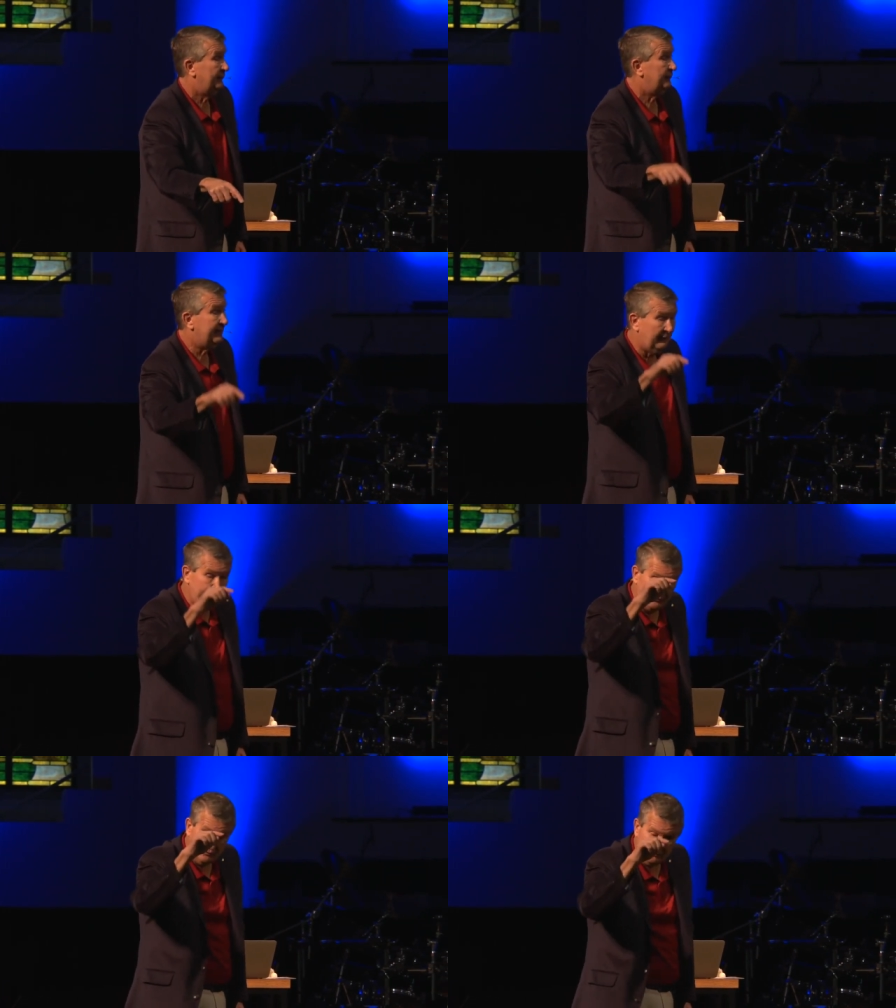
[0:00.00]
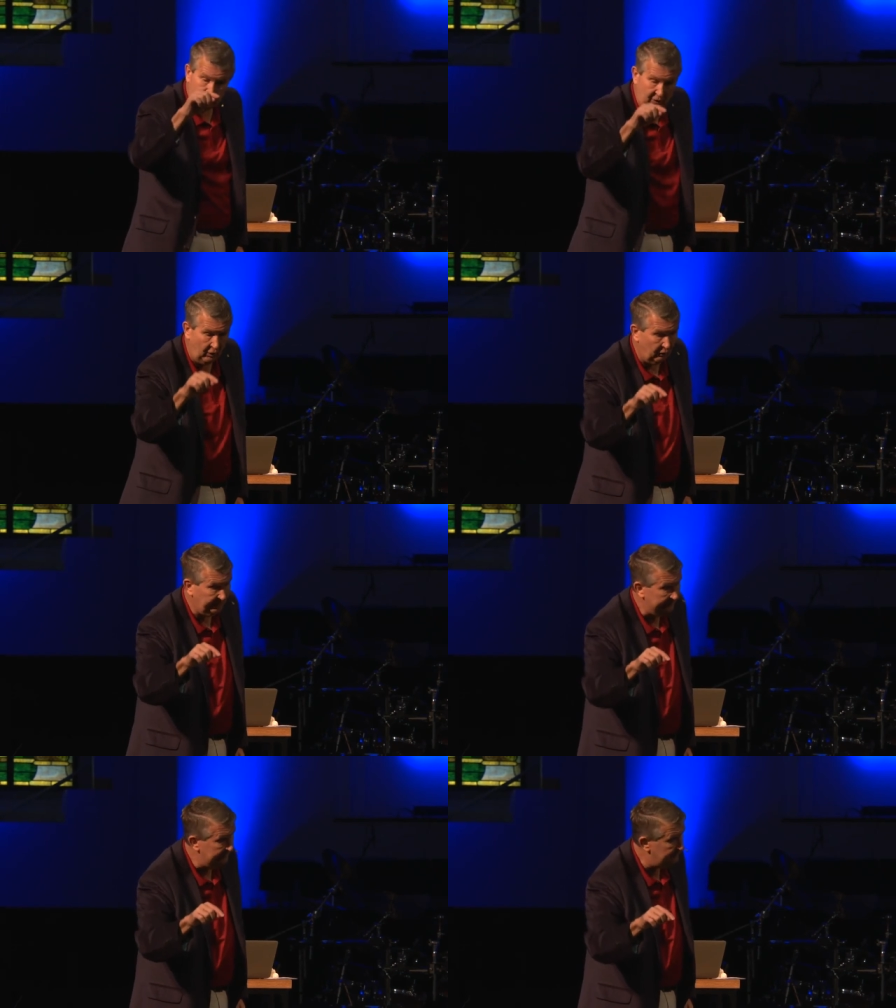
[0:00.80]
because
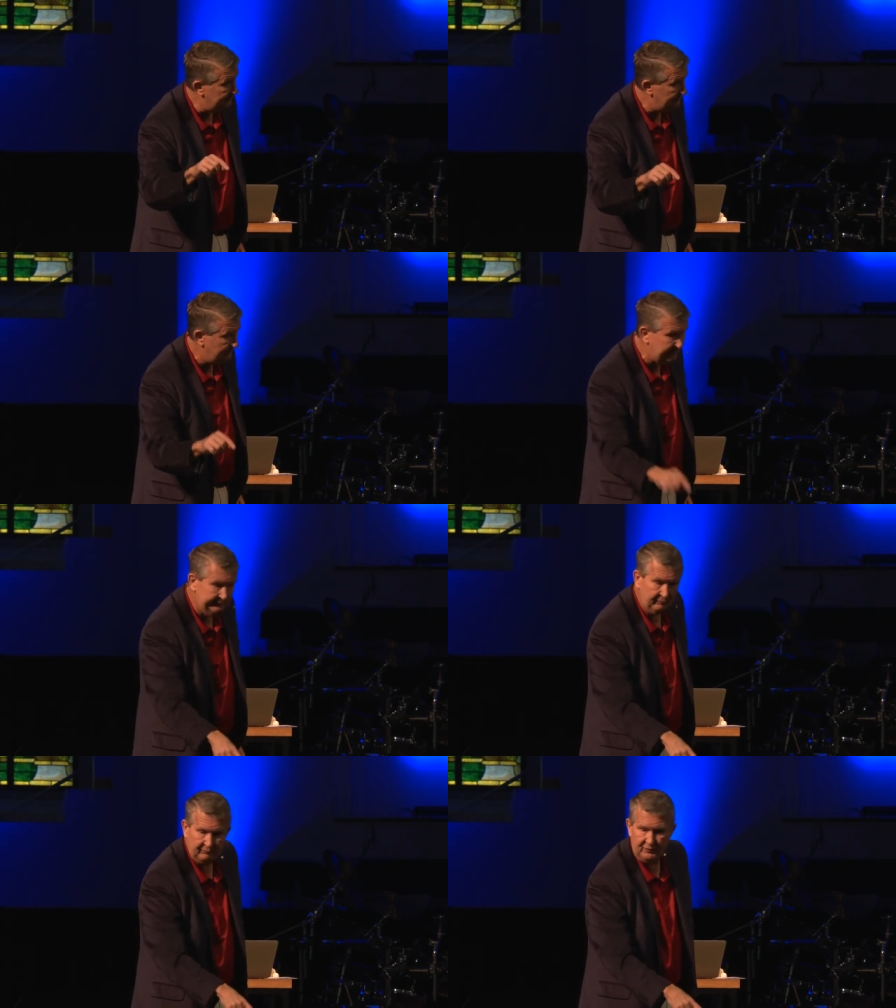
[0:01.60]
talk is cheap.